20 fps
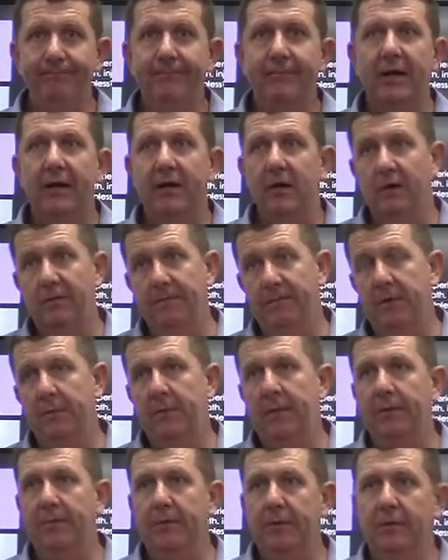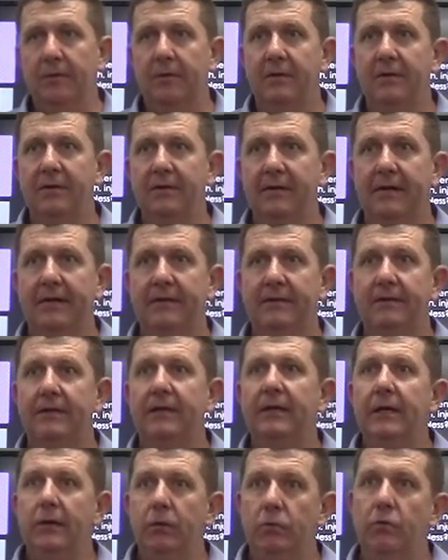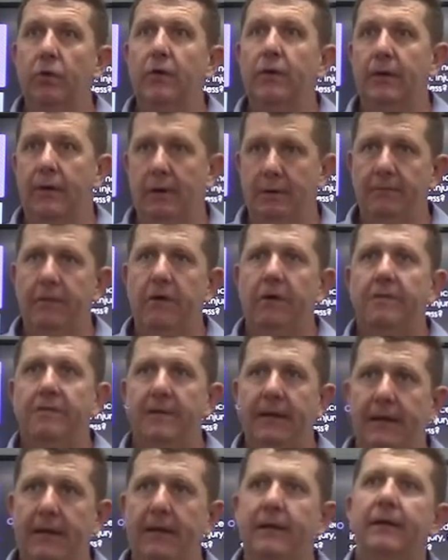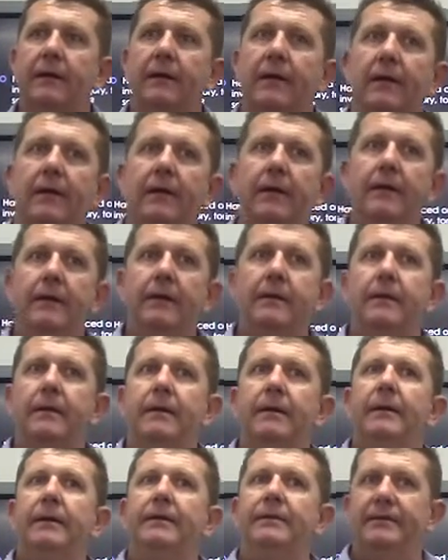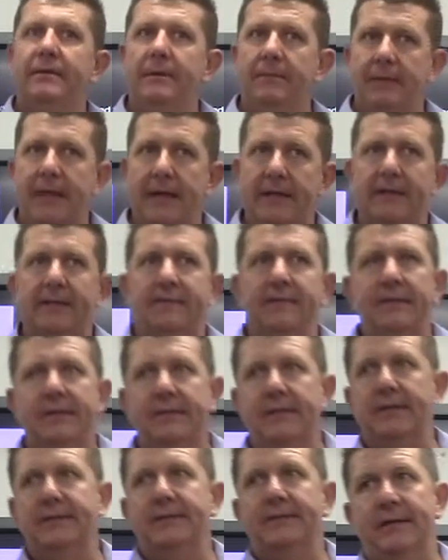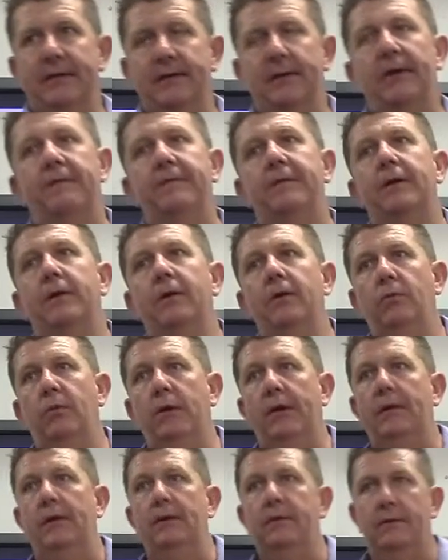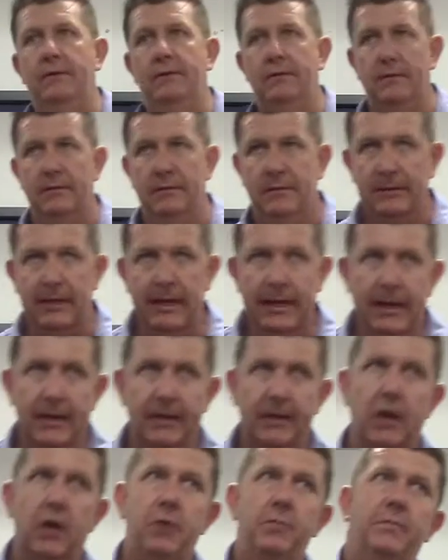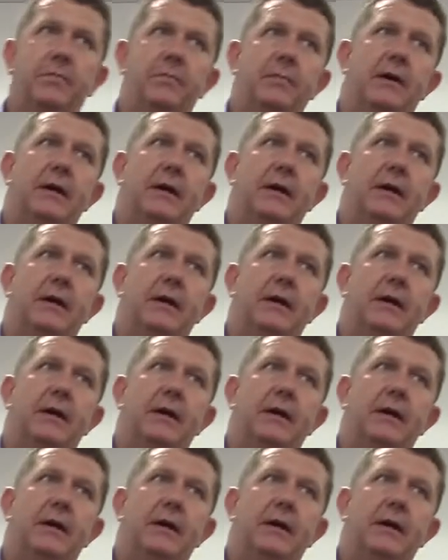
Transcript: I know a few people that were involved in some activities in South Africa where they had home